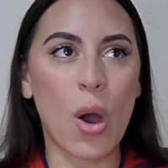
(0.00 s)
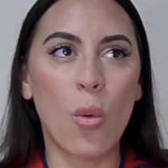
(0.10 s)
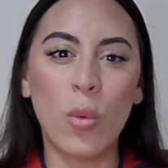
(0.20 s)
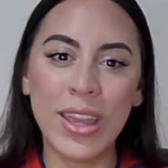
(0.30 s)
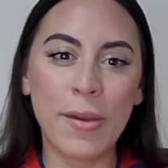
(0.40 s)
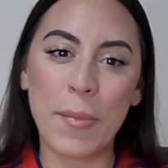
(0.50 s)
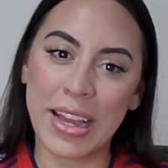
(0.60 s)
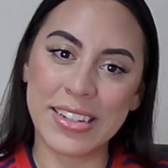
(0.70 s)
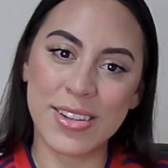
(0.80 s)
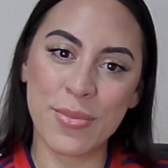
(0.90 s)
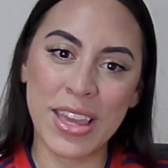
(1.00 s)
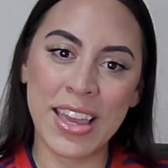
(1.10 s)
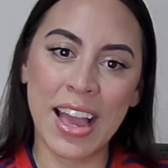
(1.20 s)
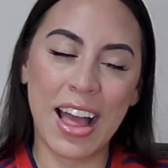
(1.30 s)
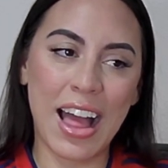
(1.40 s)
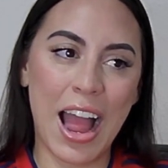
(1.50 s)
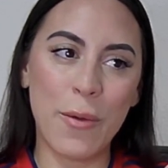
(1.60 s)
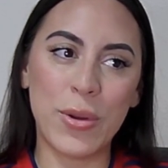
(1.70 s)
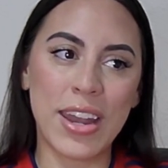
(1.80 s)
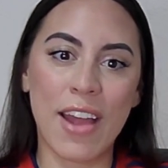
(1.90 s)
A weak man to me, I
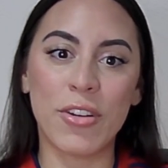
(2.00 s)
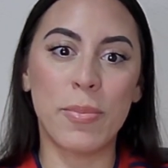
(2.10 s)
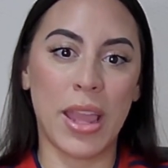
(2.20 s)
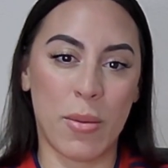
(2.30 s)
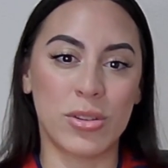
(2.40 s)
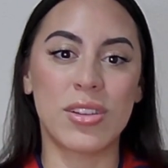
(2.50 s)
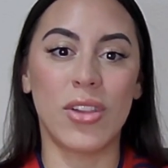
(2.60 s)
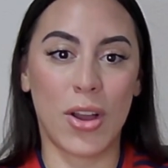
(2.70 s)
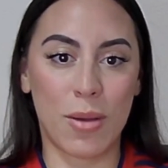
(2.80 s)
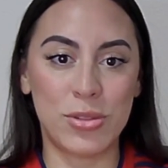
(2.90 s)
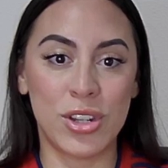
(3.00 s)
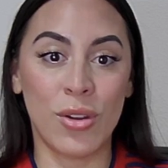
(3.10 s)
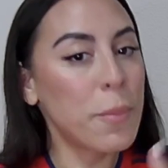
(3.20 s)
would never be able to look up to.